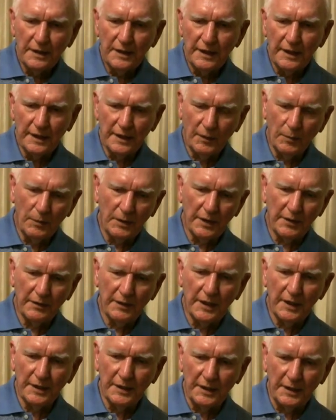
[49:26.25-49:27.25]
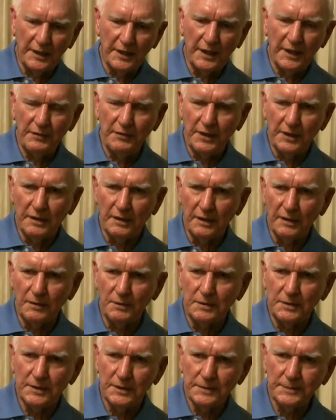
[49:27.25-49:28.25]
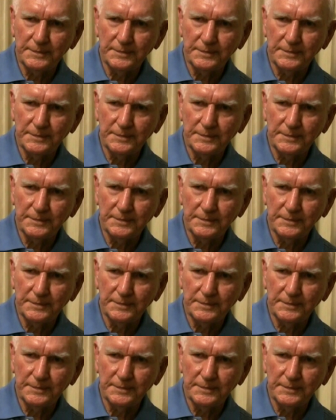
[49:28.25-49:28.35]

And I went around in Navy clothes,